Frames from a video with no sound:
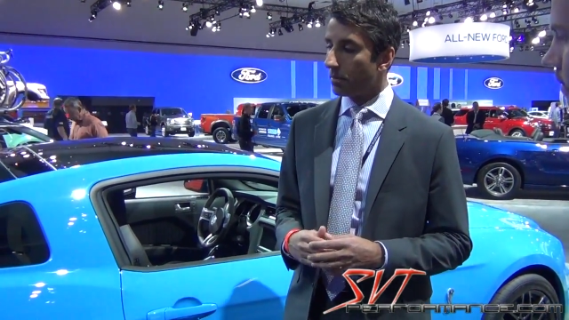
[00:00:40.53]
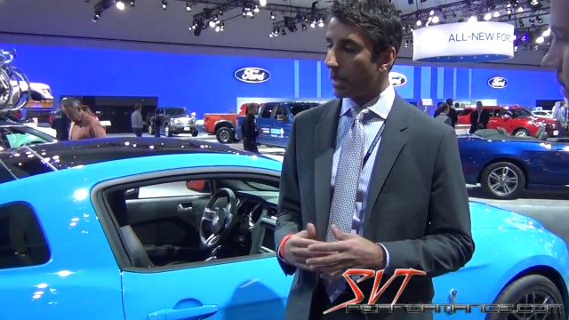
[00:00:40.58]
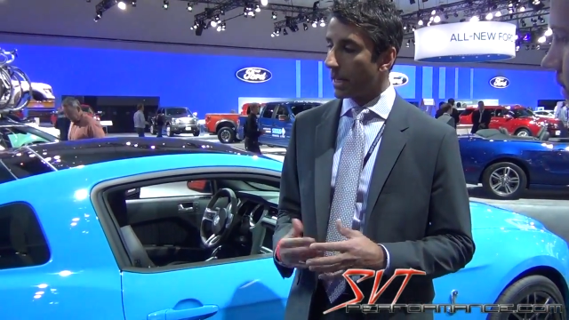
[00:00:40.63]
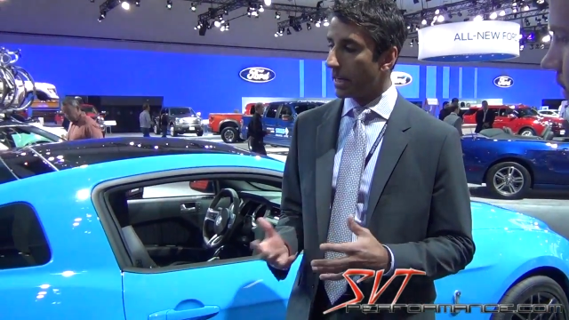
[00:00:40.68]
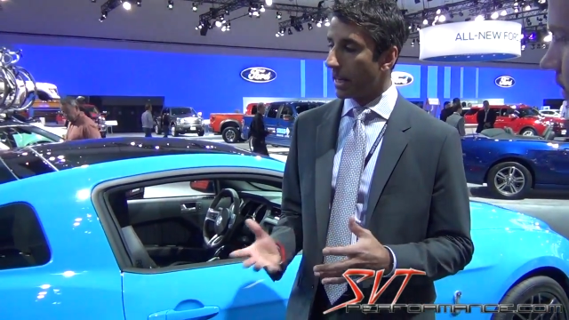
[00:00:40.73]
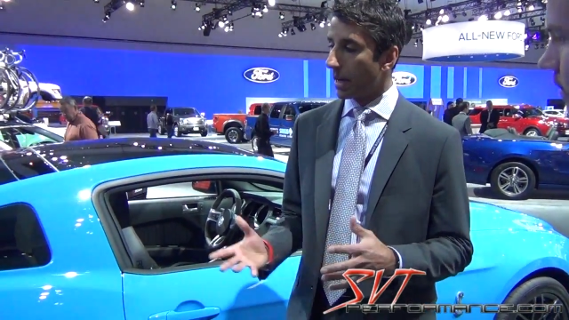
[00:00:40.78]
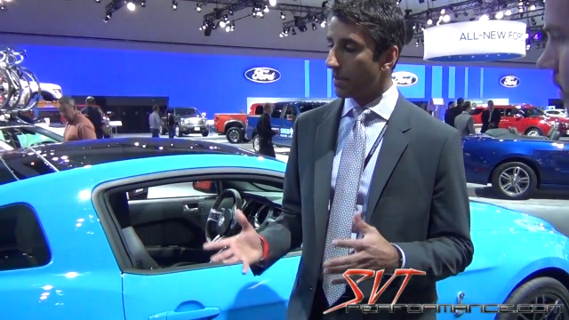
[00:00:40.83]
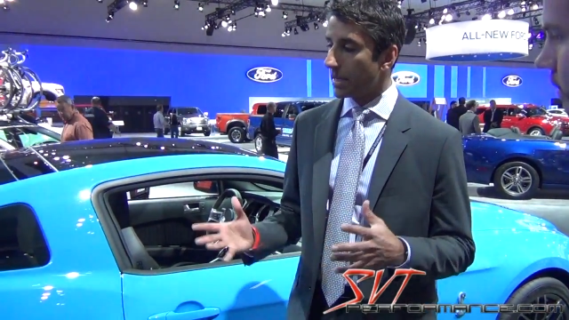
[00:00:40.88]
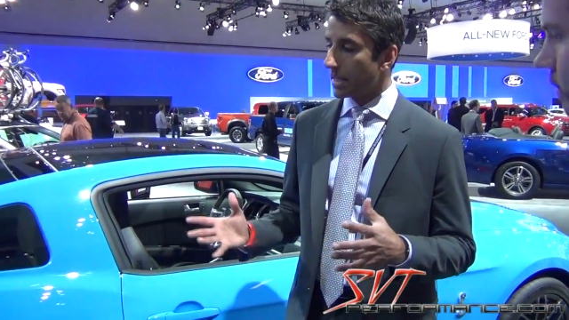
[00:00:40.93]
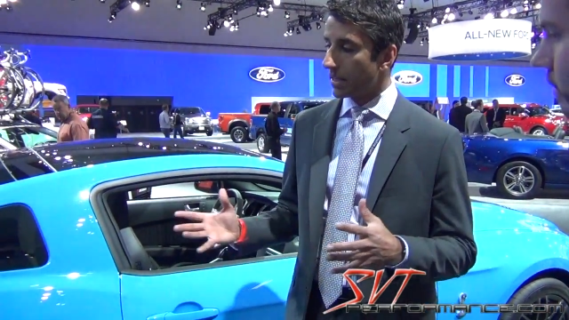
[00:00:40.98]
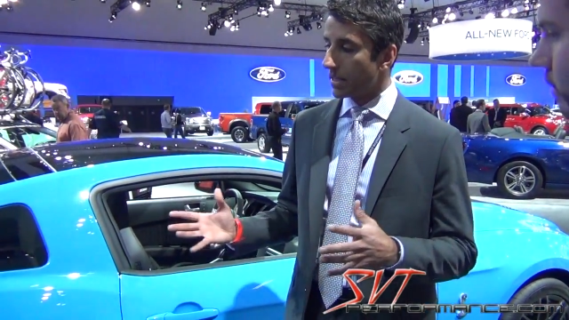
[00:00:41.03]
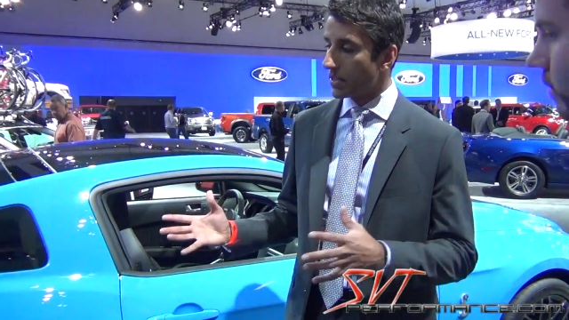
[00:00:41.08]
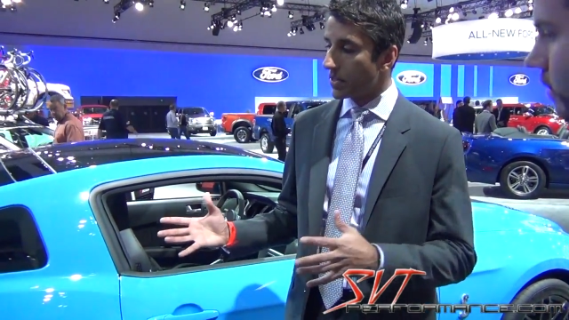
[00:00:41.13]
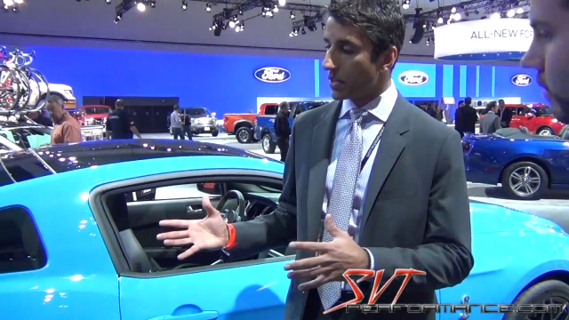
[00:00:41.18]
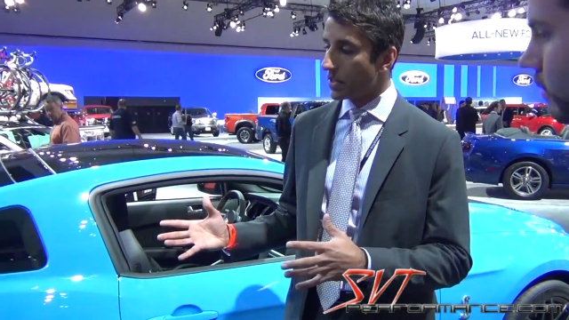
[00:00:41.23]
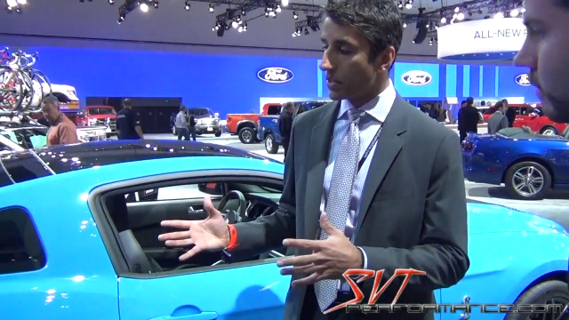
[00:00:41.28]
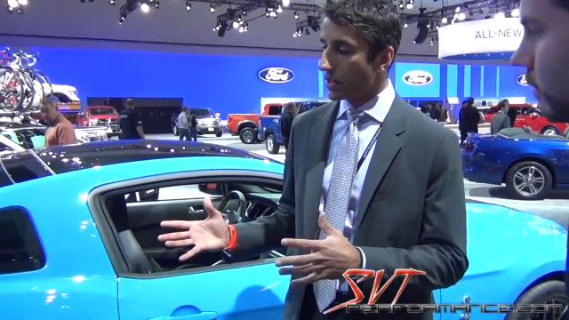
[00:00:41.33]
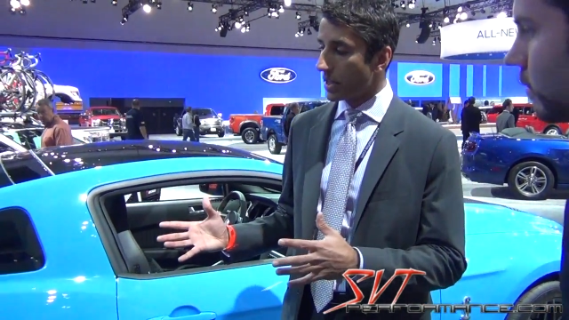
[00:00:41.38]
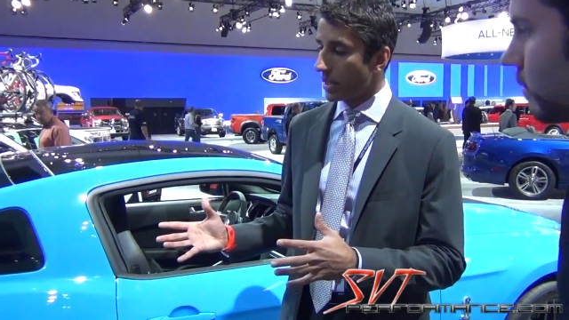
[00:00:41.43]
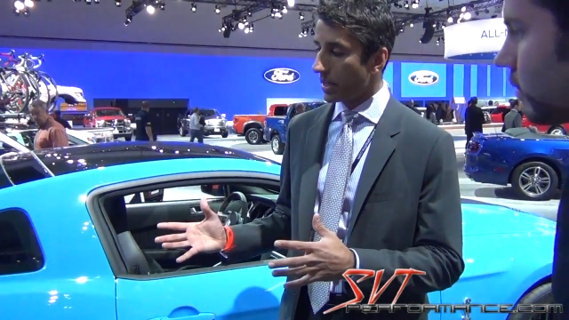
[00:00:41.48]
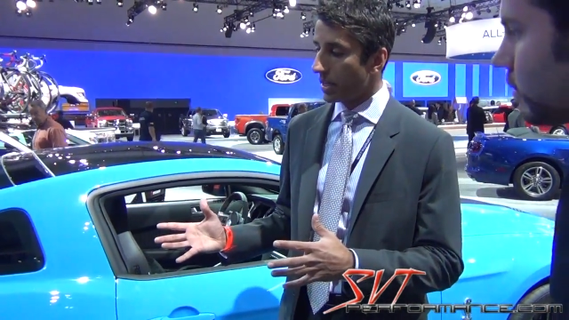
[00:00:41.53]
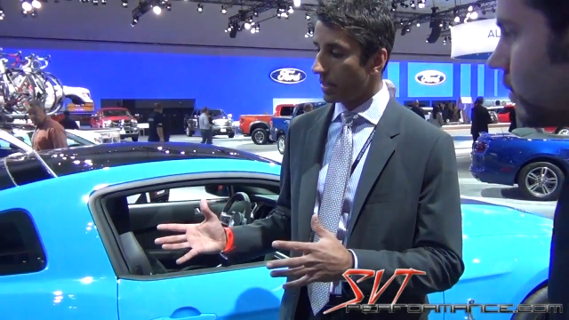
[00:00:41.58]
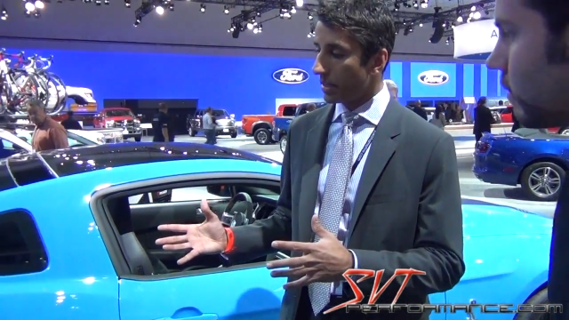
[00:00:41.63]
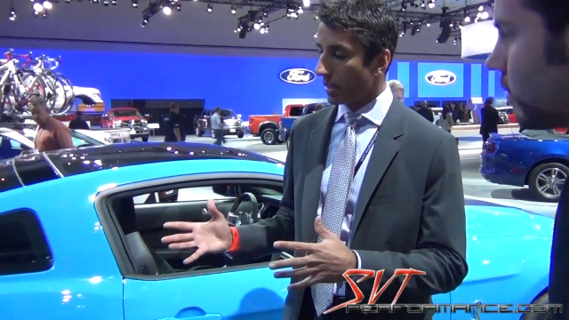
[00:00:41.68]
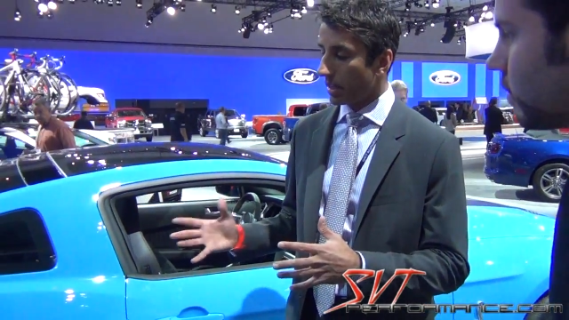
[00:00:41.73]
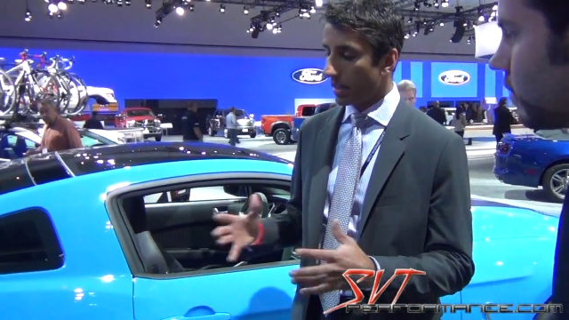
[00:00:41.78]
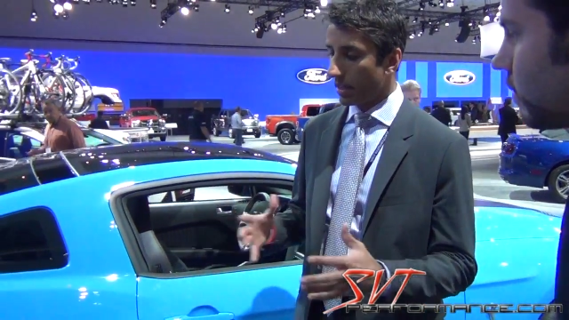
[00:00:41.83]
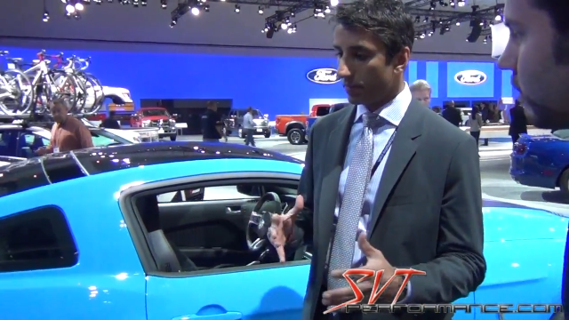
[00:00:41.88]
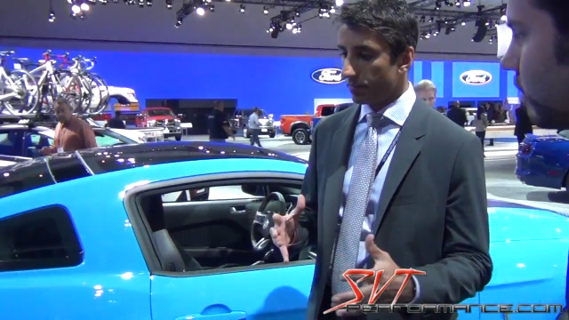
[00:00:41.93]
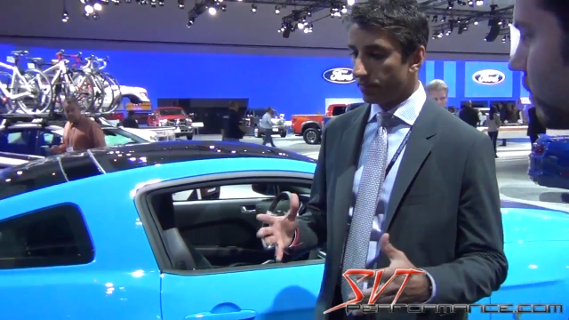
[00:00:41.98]
But I mean, this is
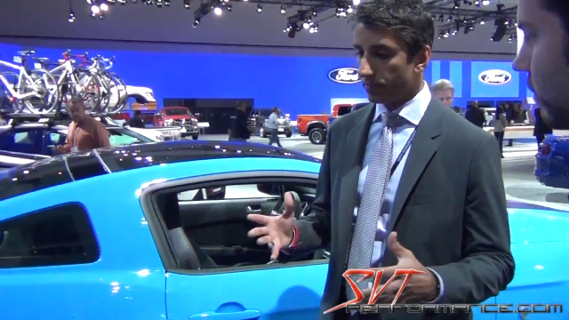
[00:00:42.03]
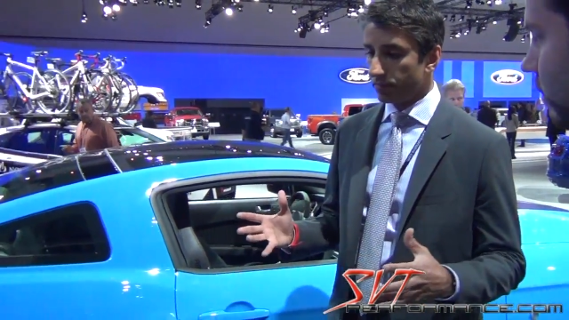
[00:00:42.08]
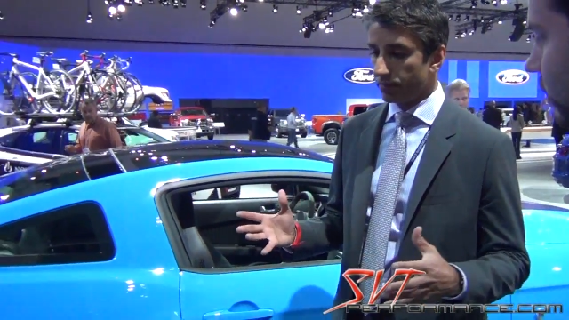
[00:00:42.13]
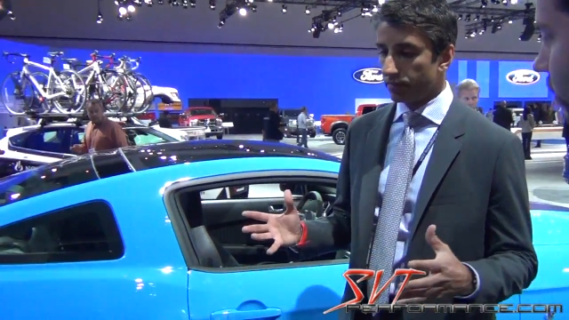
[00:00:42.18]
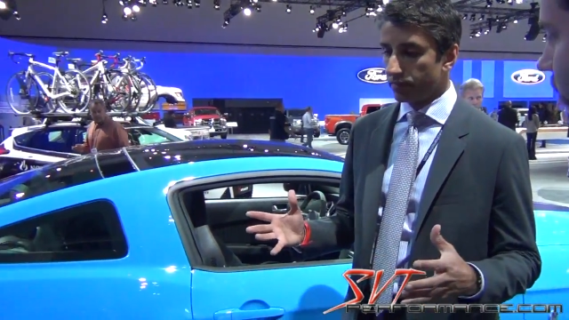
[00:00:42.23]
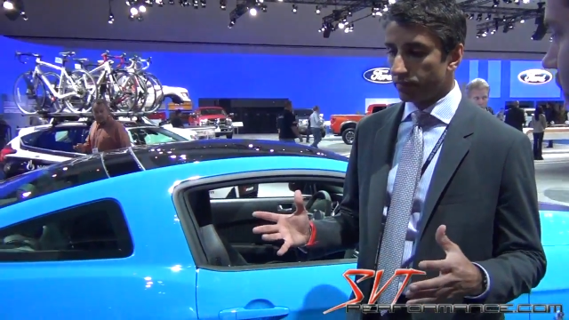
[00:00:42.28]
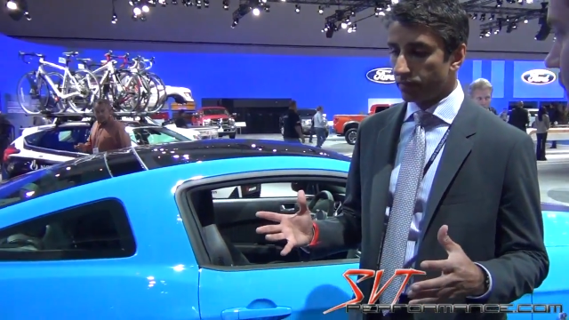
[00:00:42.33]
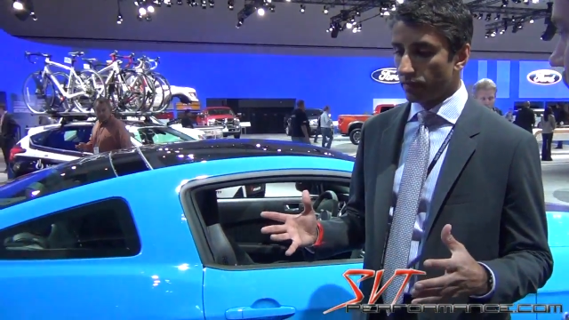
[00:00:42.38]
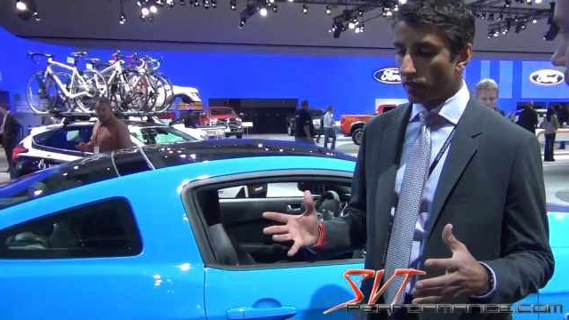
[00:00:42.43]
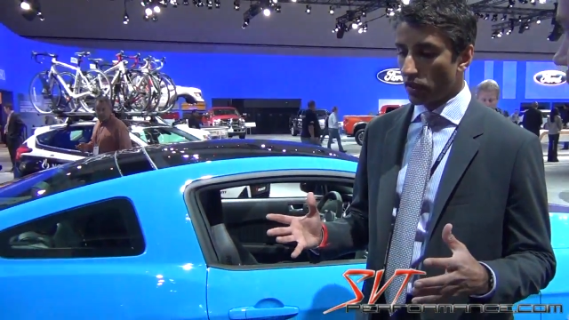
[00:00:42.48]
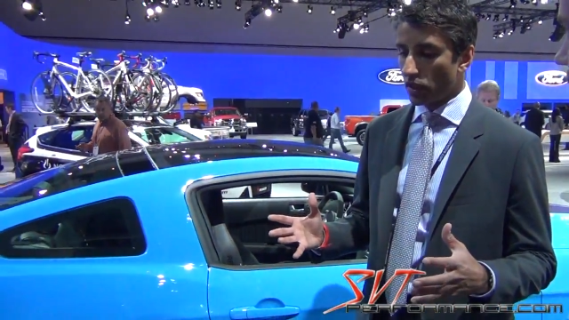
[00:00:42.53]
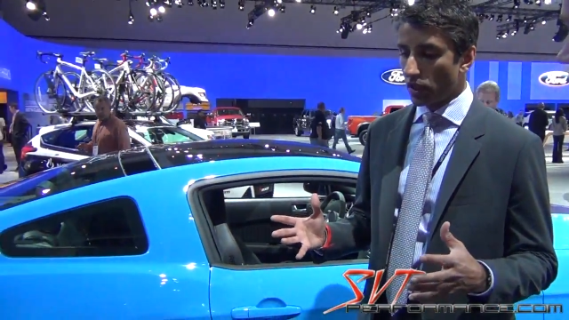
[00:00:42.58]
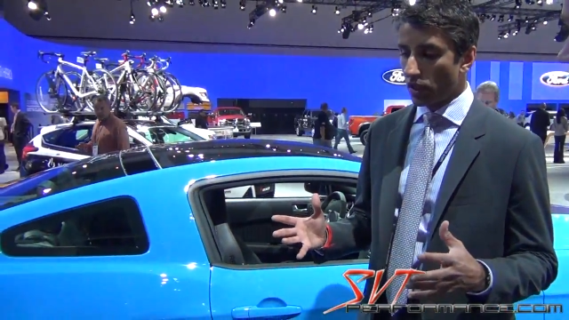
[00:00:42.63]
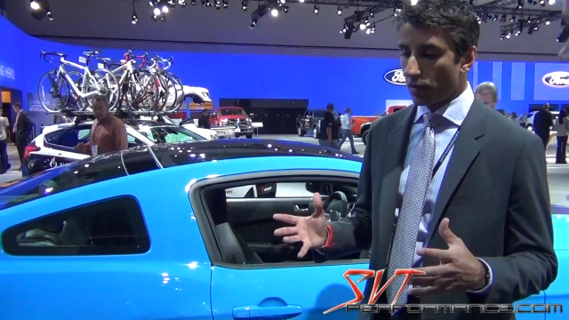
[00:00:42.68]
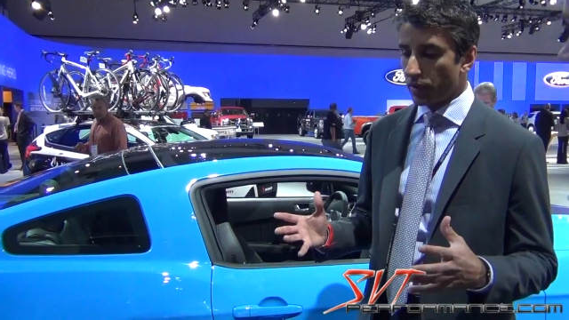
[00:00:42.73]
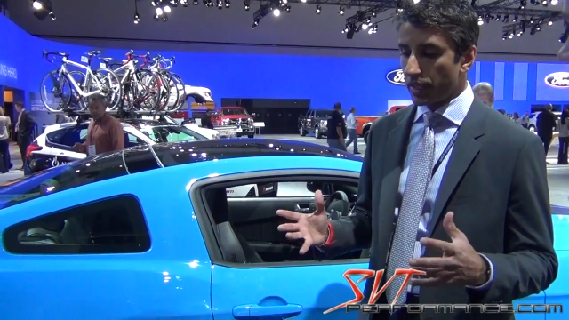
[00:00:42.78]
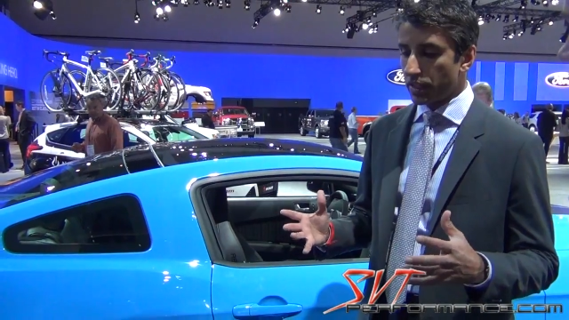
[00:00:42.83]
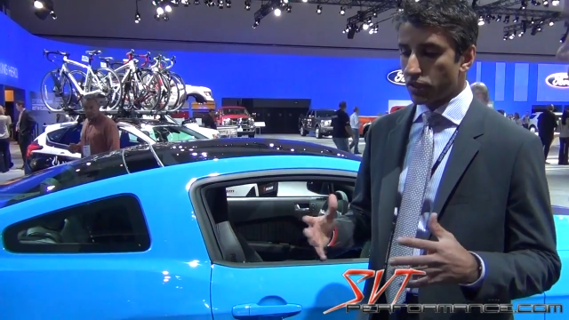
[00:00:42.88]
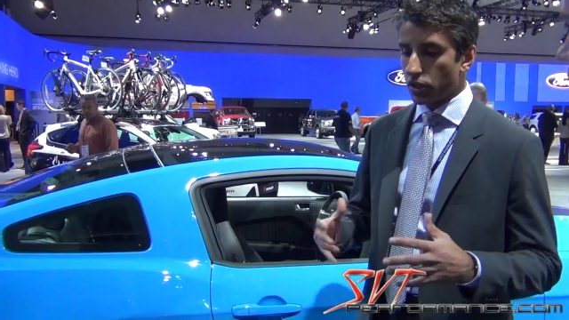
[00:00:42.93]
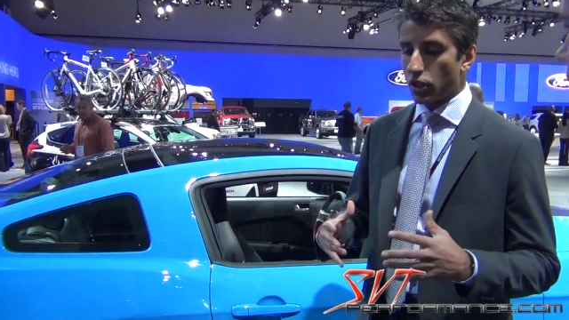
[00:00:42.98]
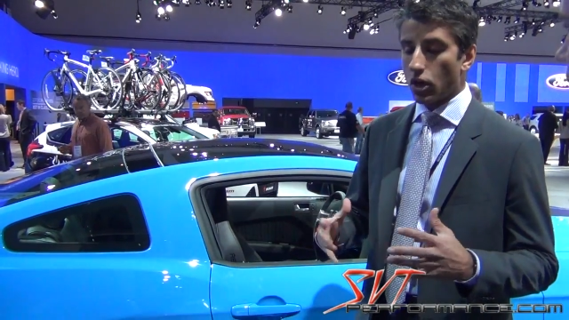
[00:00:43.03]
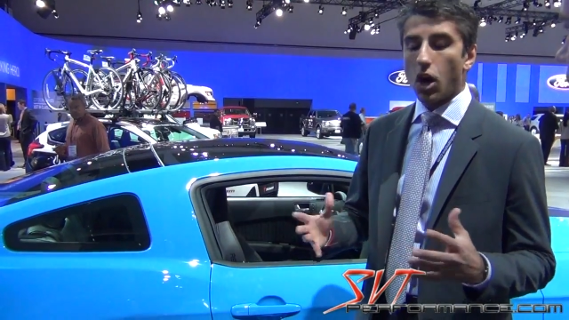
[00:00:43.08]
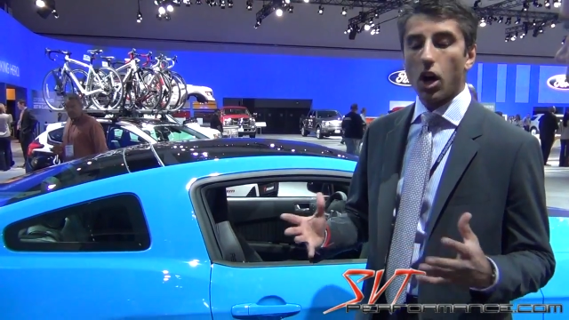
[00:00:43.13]
it's